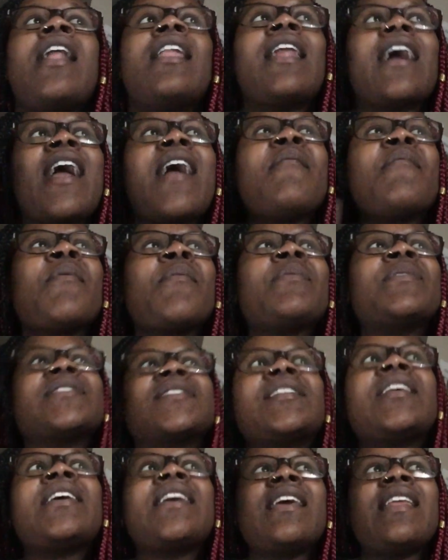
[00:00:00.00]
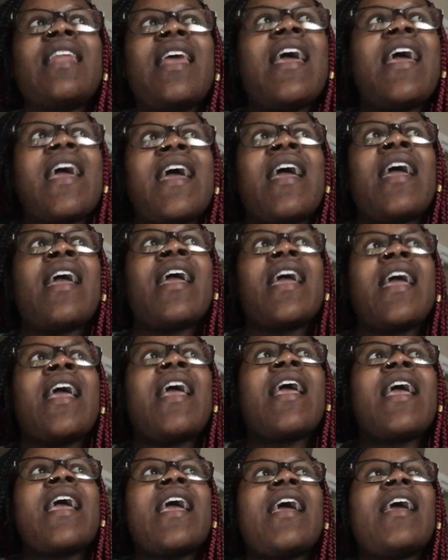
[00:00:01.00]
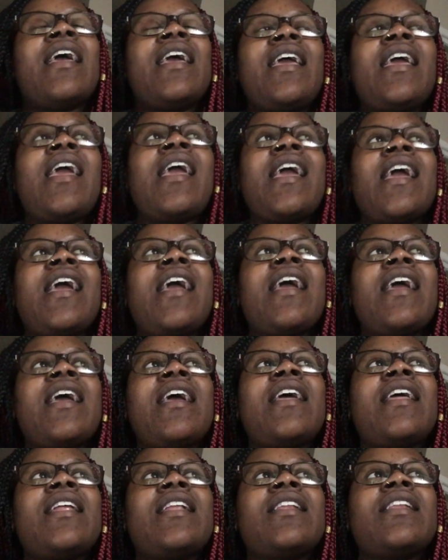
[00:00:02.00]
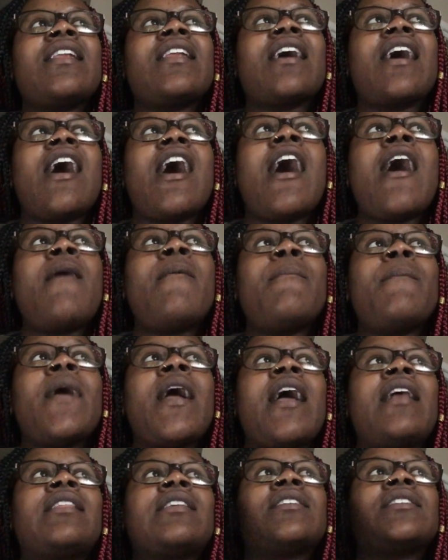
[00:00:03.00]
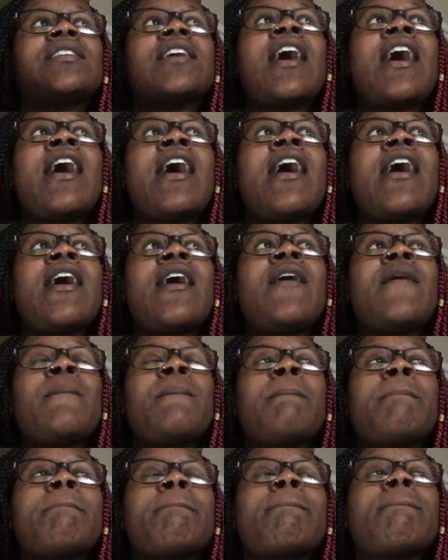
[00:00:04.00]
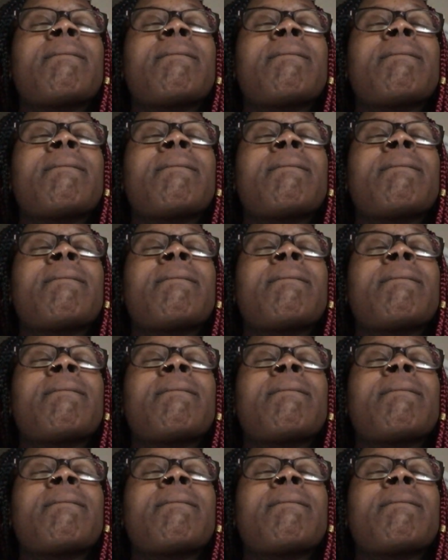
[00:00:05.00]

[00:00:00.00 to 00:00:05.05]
Like I remember singing that. And I'm at the time